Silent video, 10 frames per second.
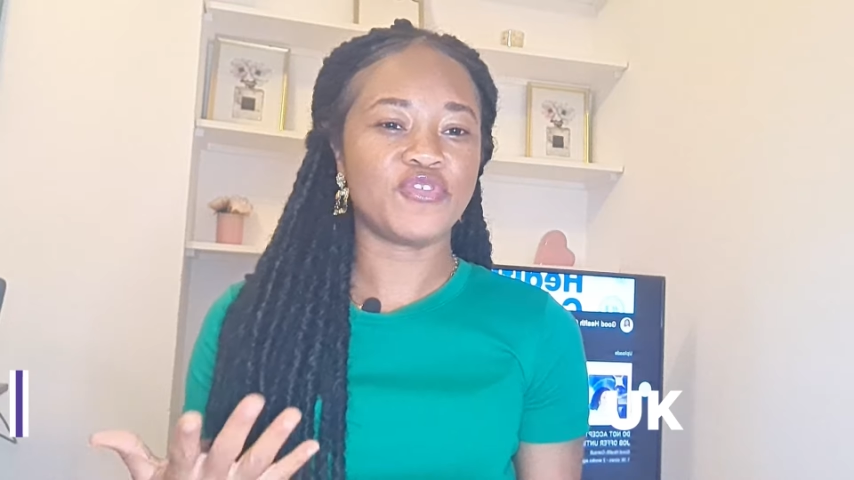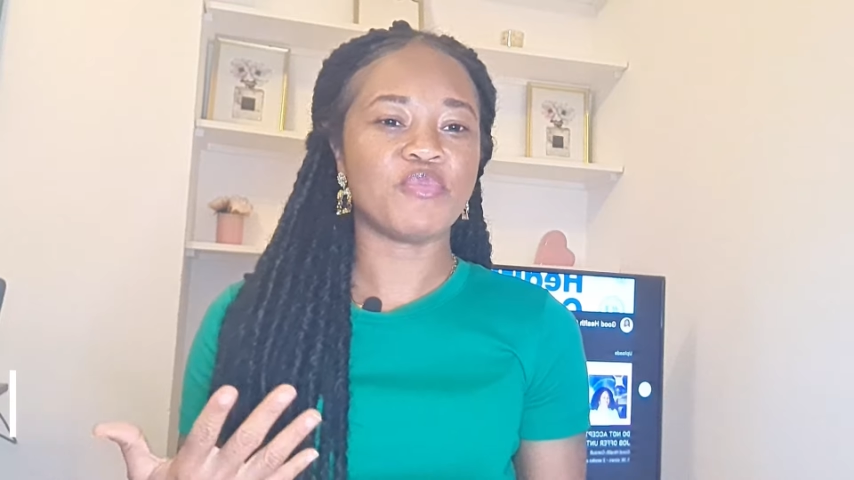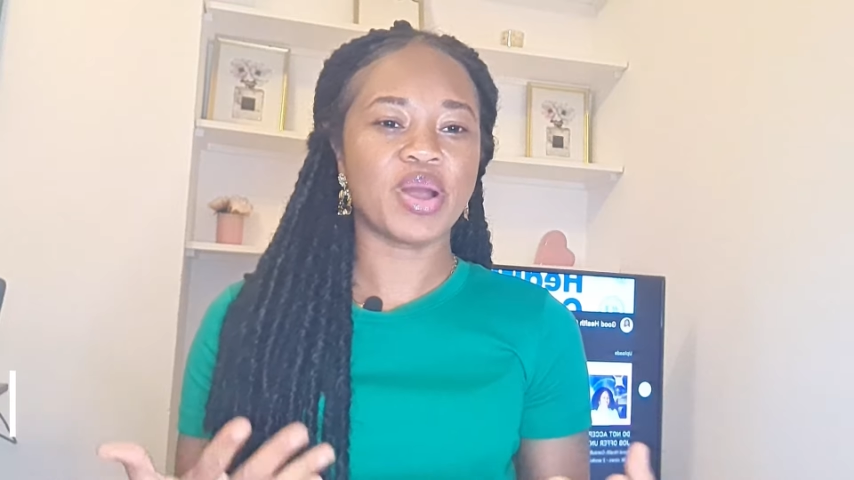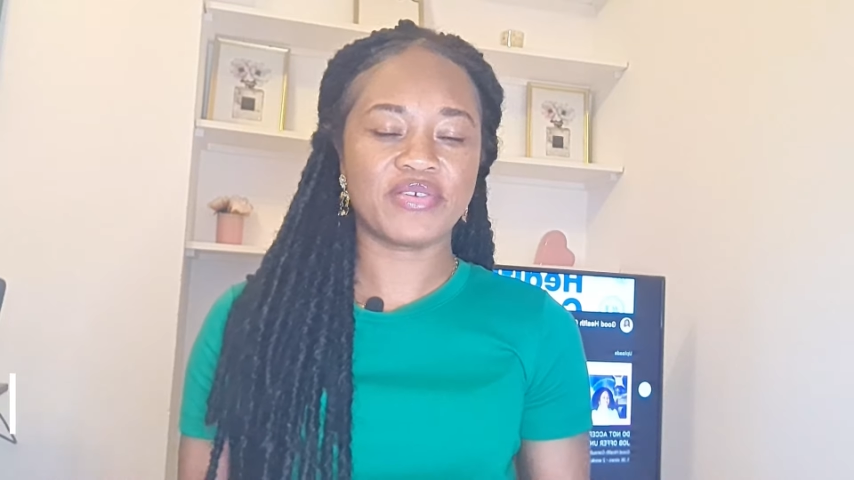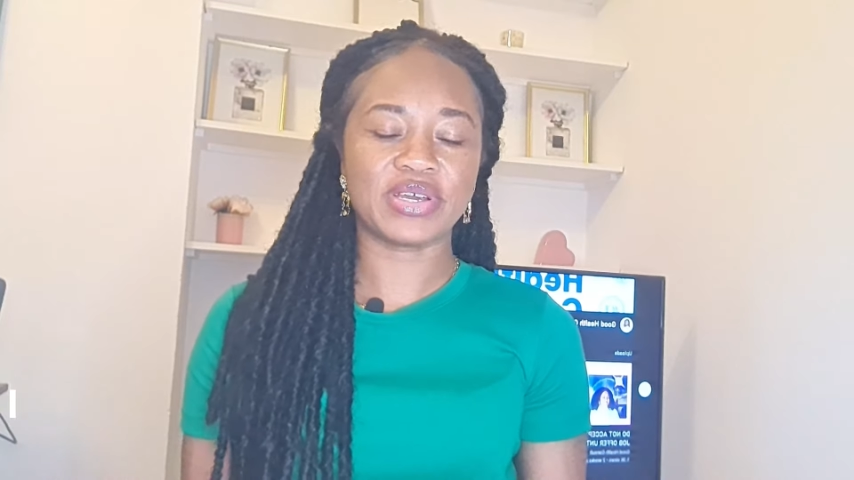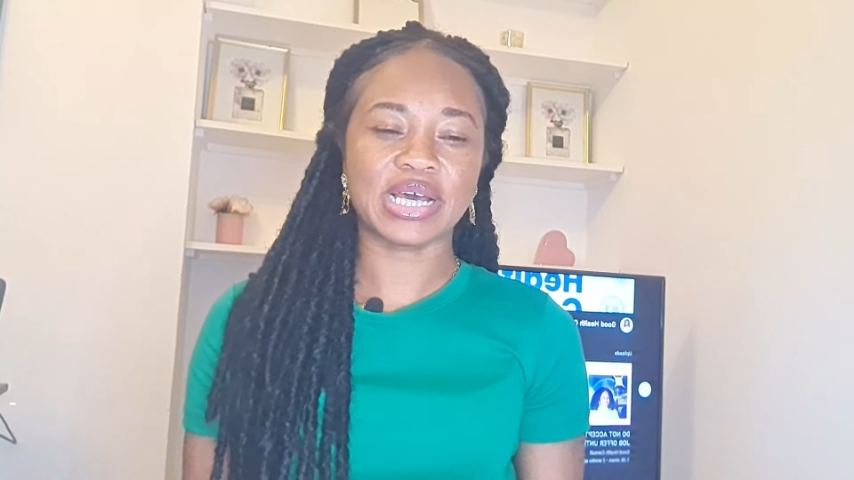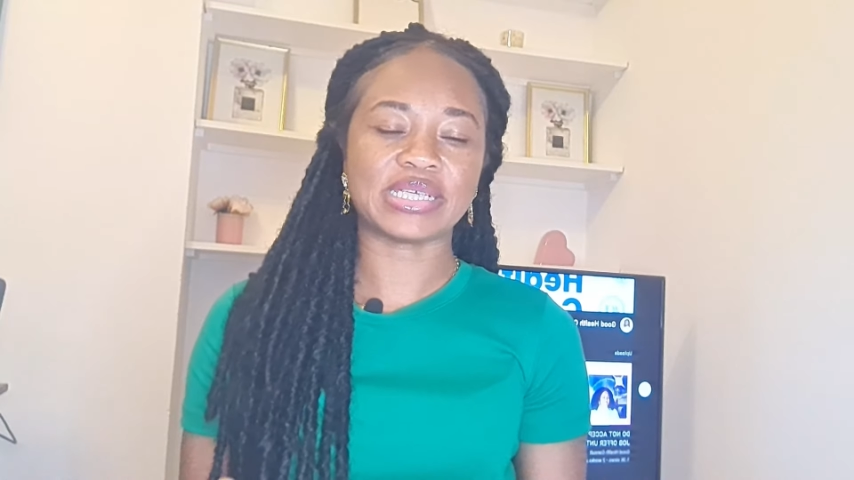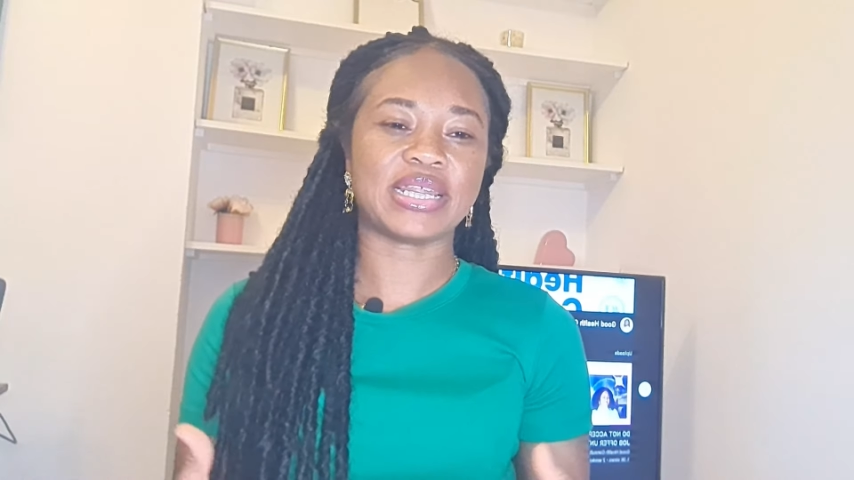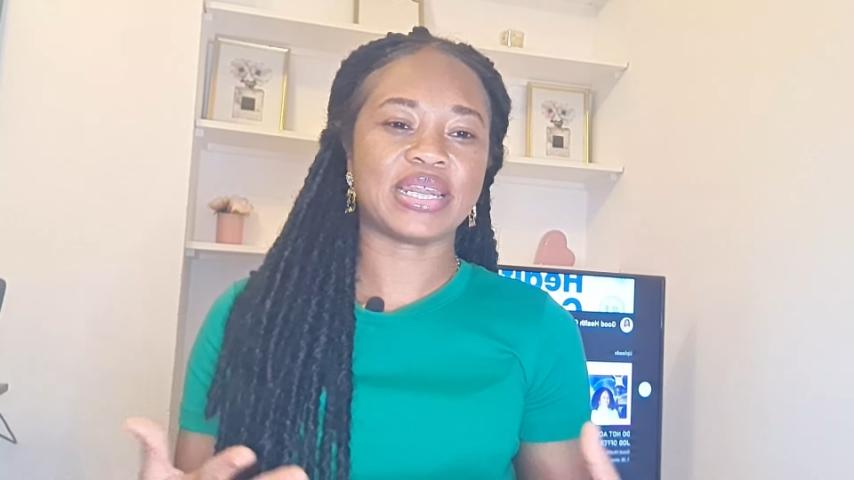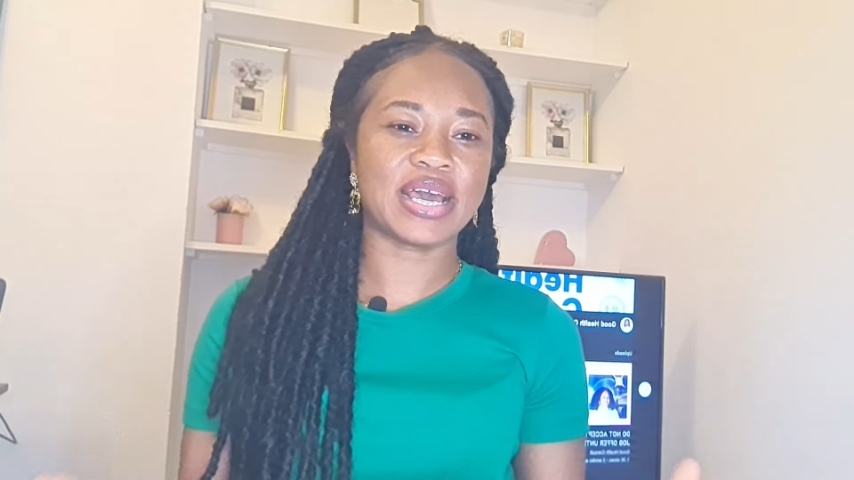if you migrate
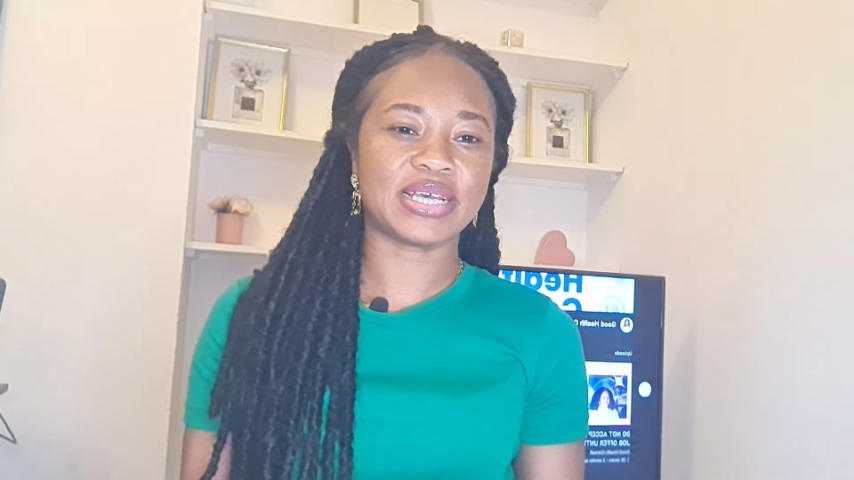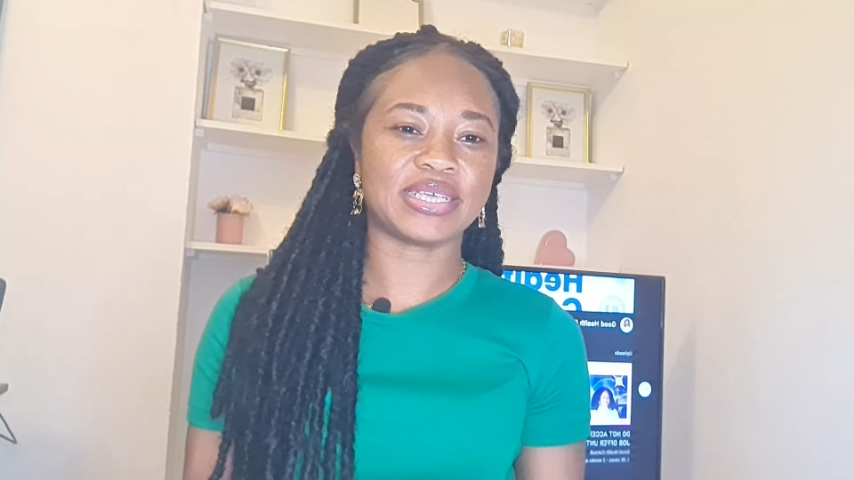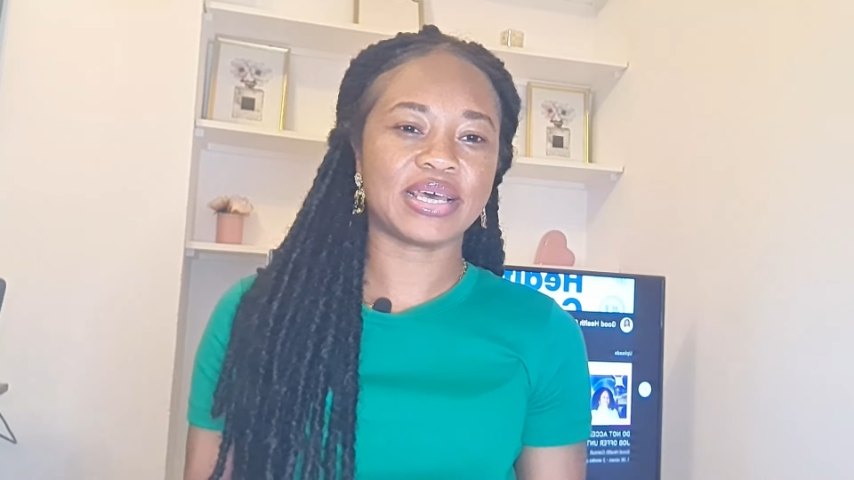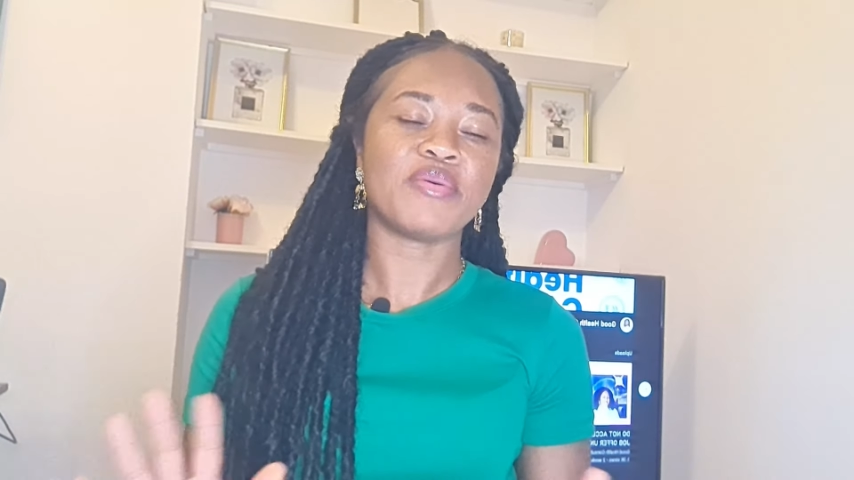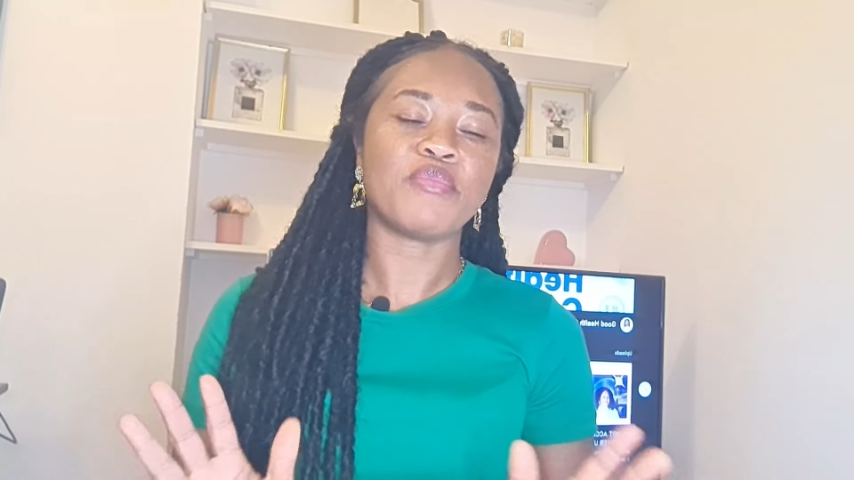as a nurse,